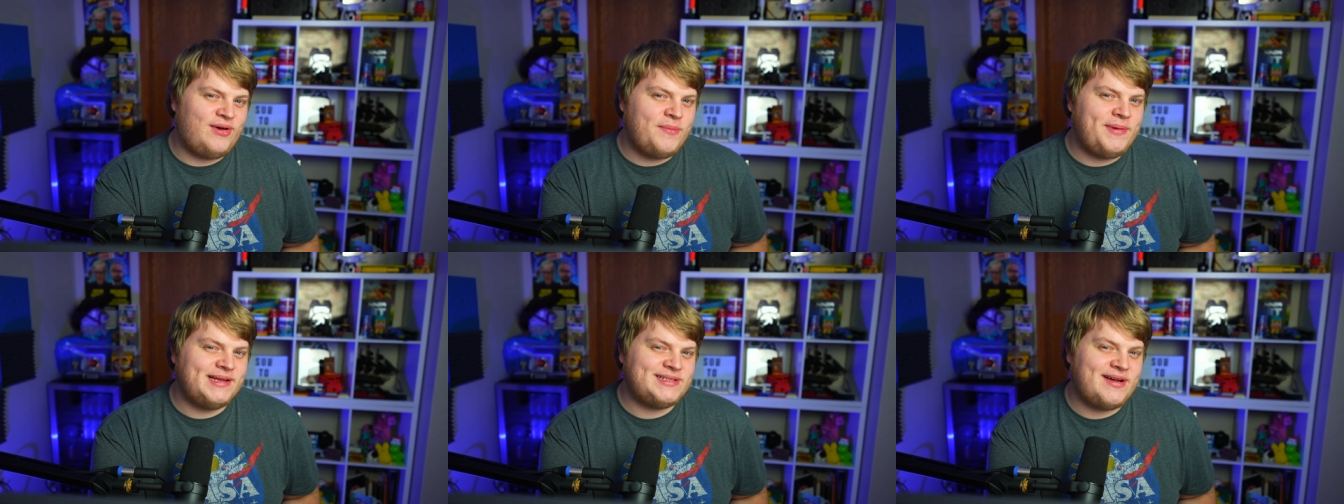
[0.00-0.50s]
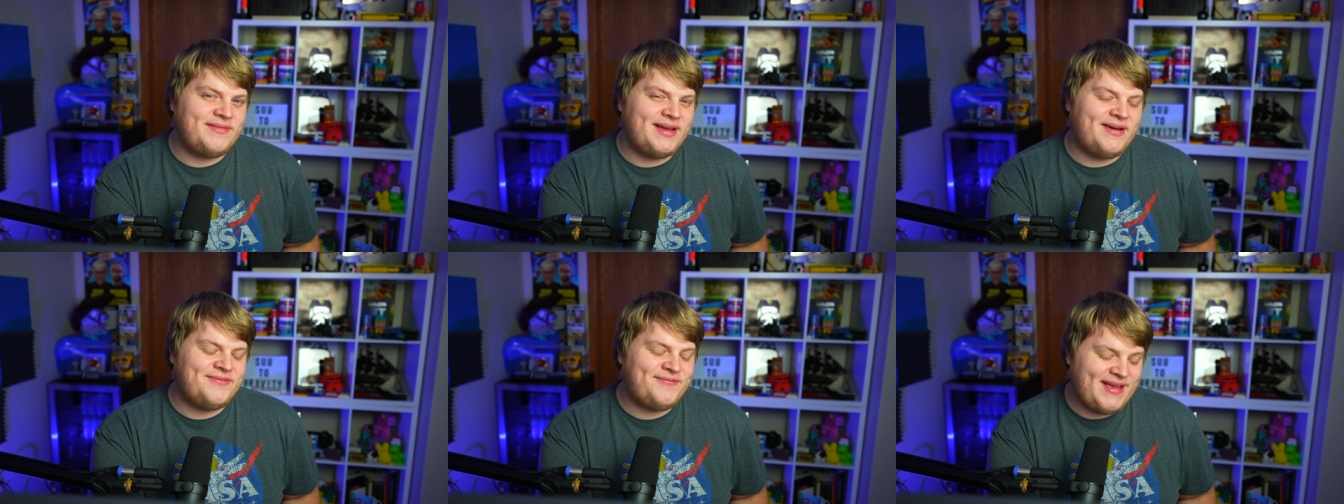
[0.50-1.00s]
Hope you guys are having
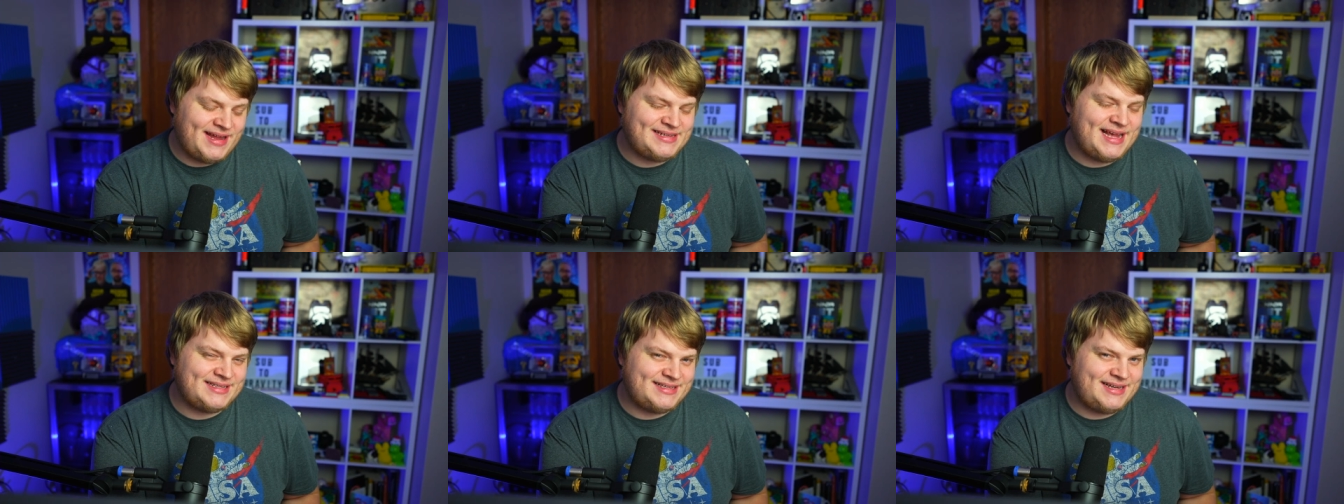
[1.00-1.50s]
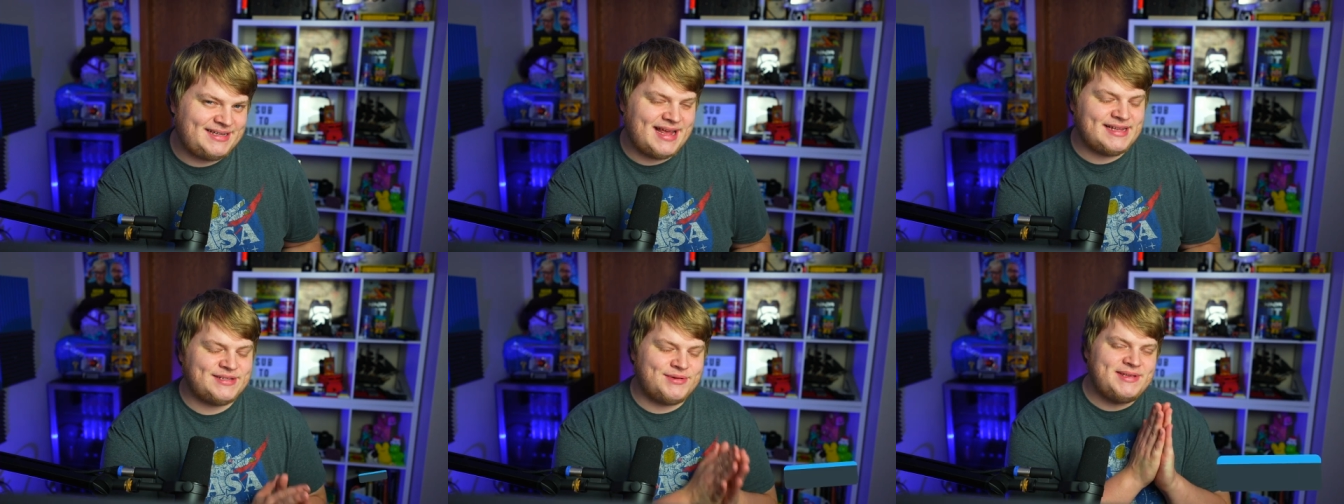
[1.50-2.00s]
a fantastic
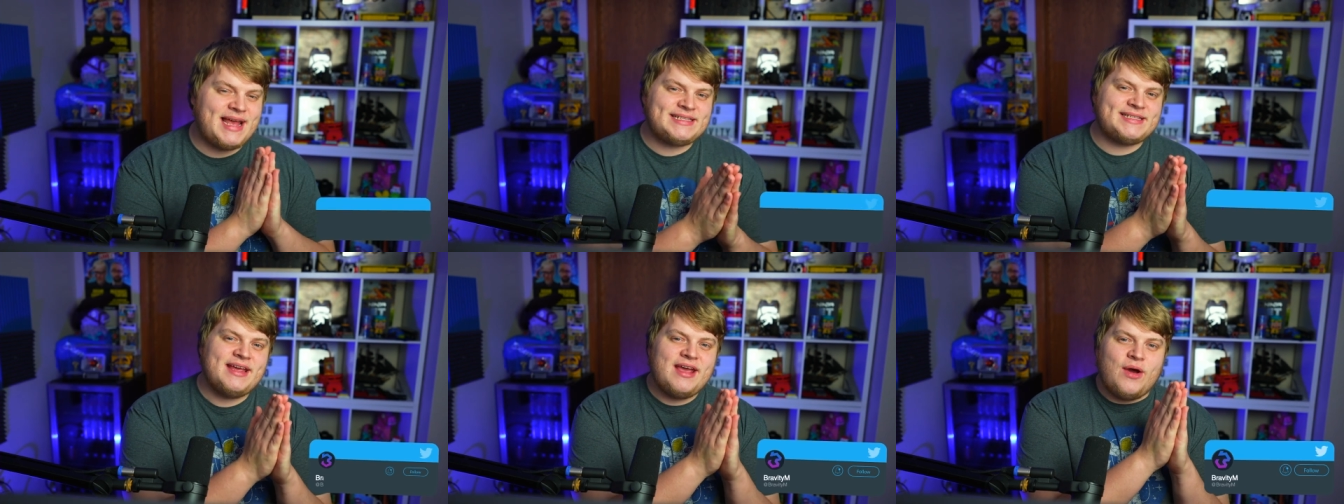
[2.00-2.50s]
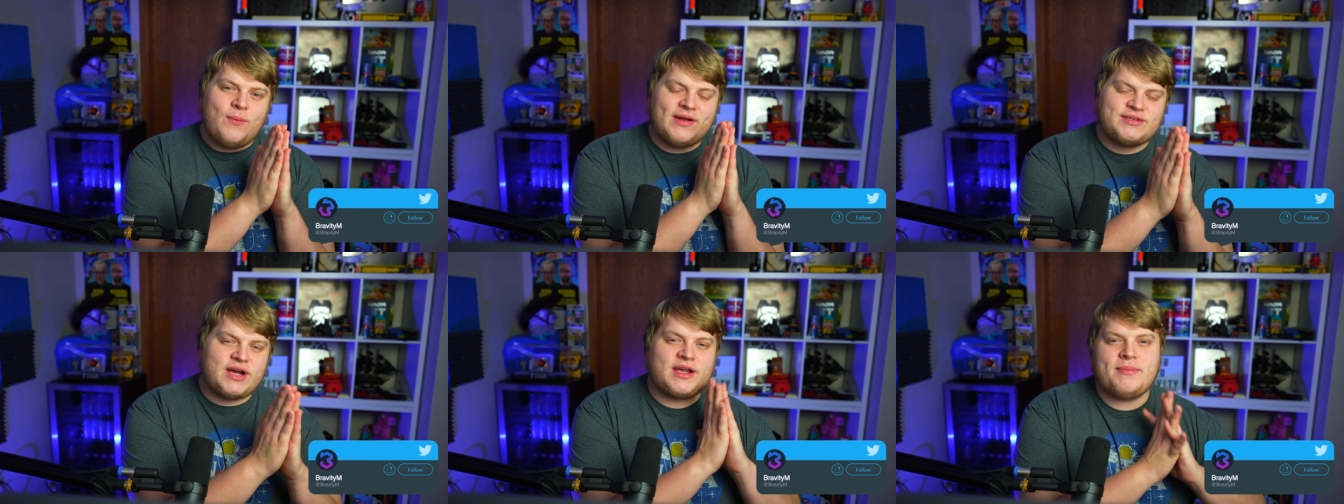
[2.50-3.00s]
day. So yes, we
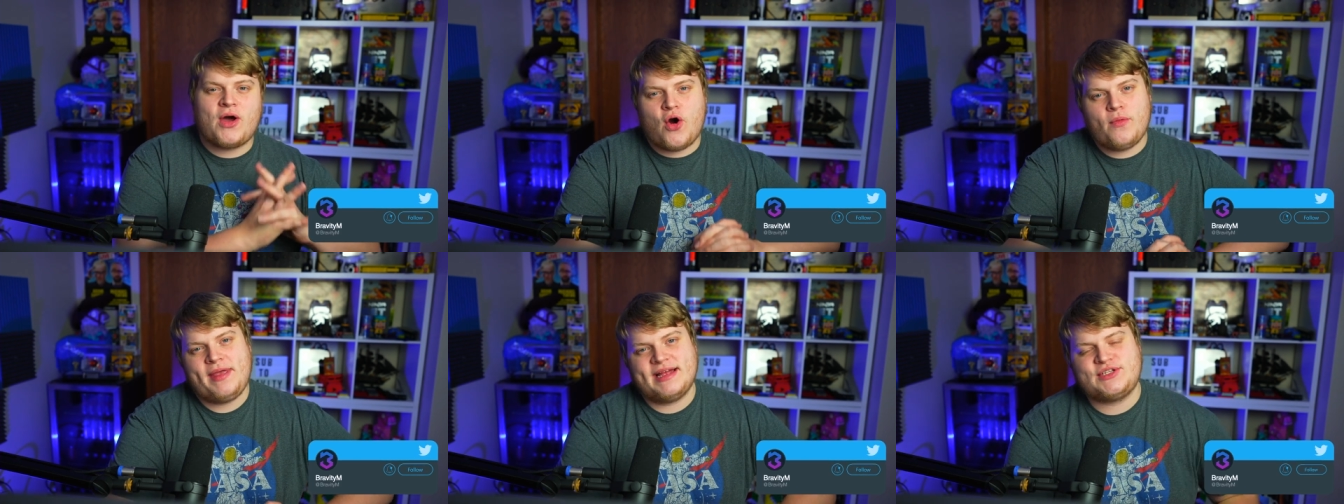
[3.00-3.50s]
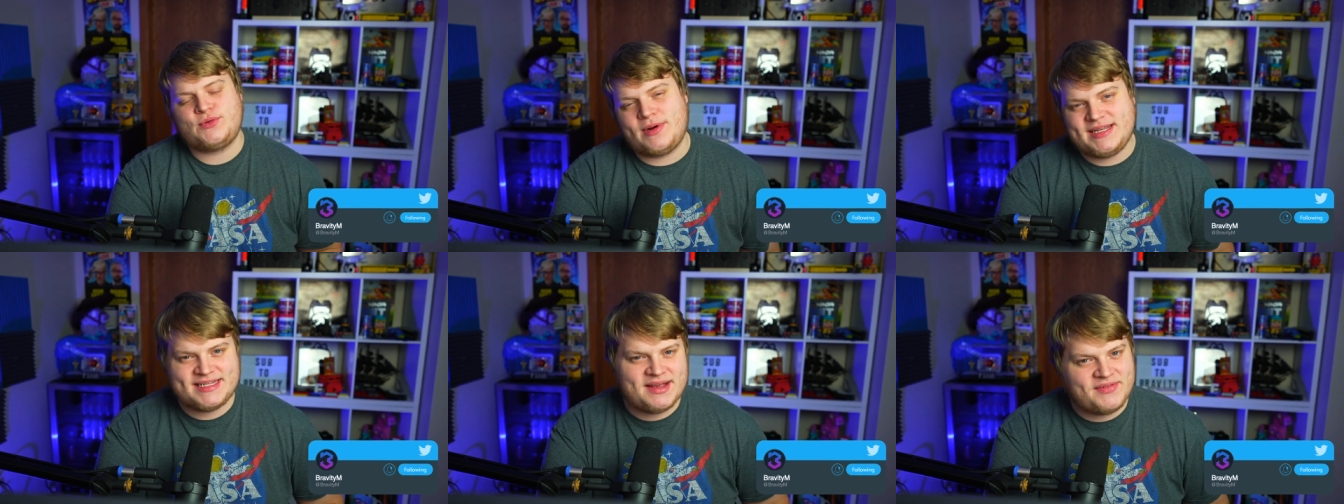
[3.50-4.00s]
are talking about OBS
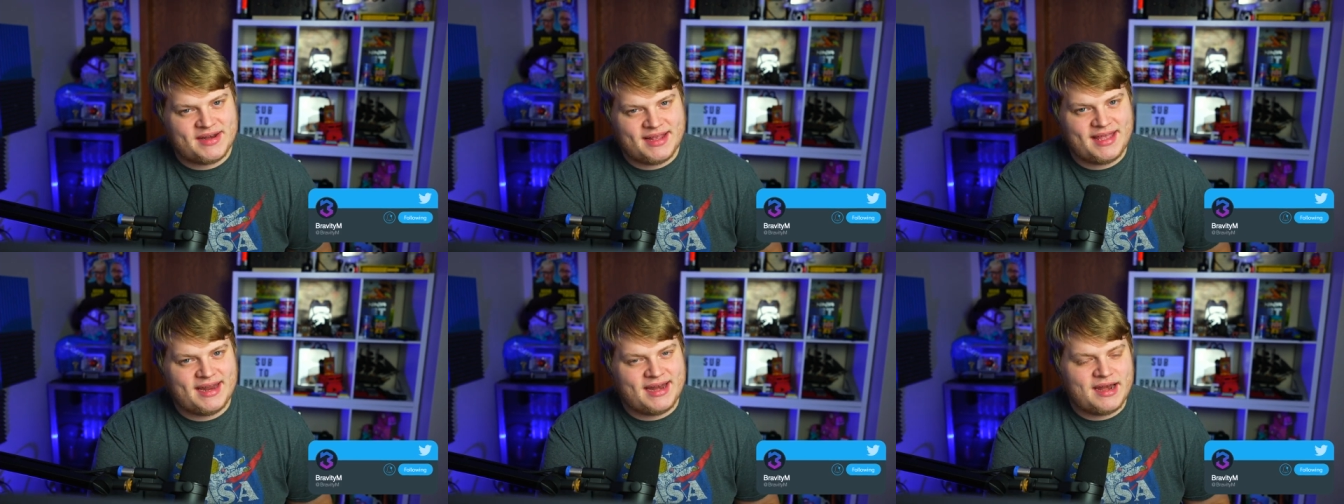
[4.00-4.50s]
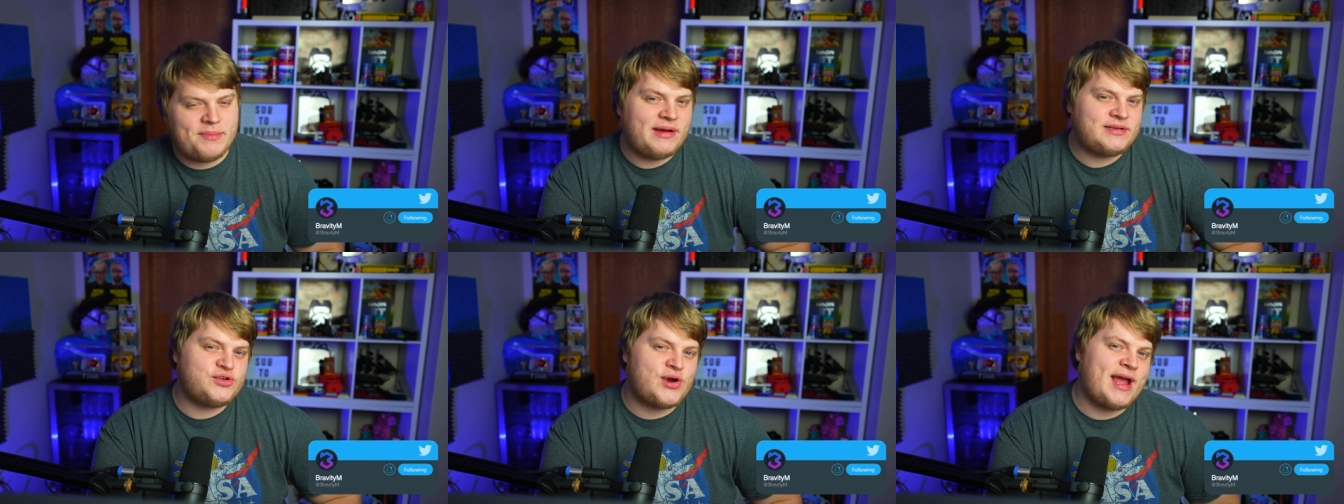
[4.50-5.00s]
27 again and
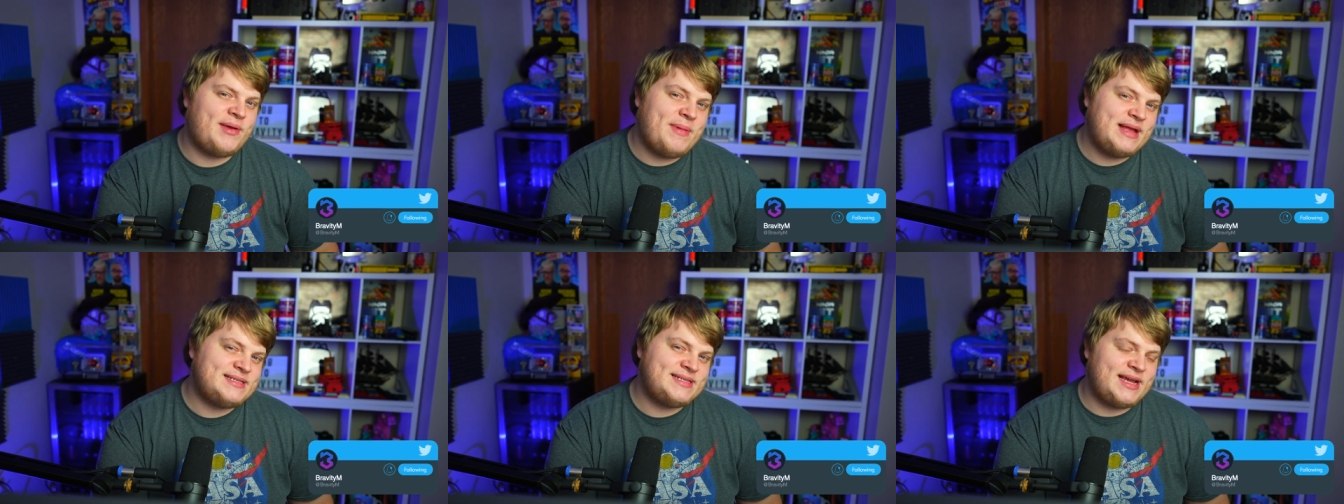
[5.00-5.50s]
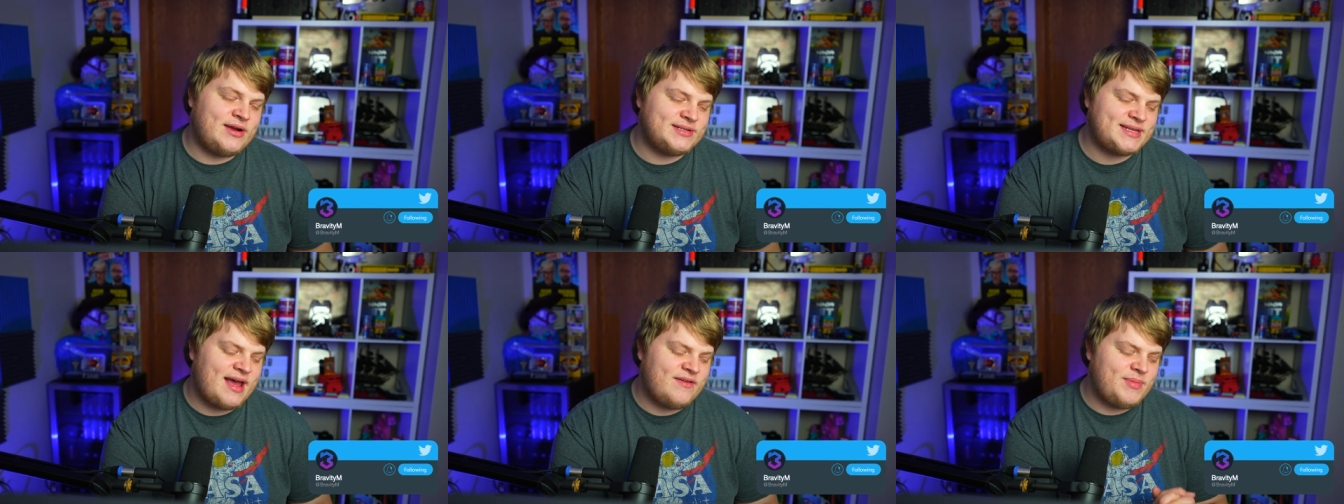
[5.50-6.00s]
about track matte
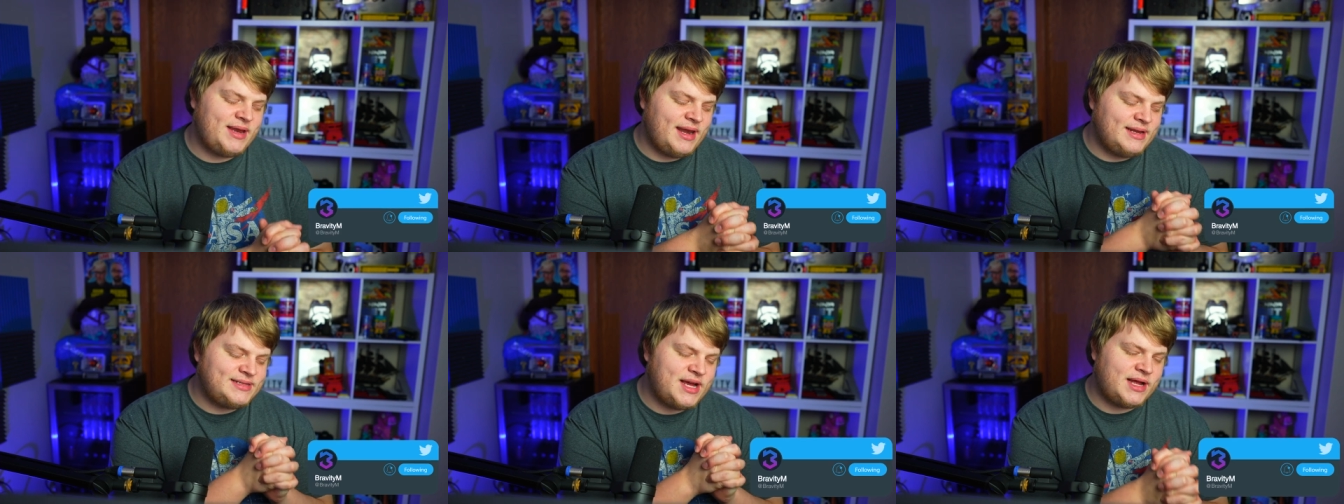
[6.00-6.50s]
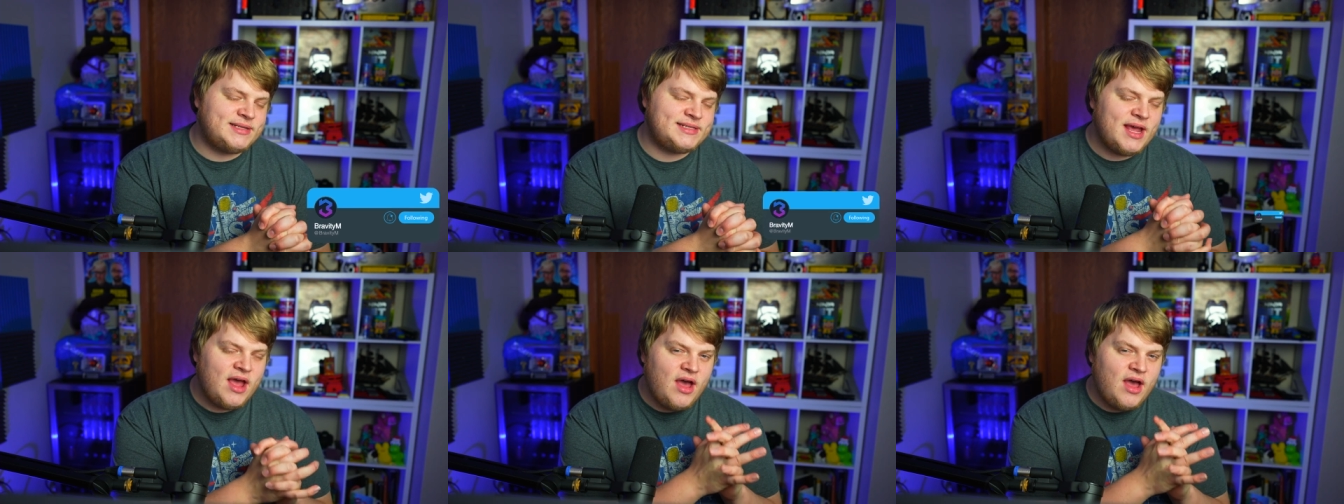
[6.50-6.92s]
stingers. I've been getting tons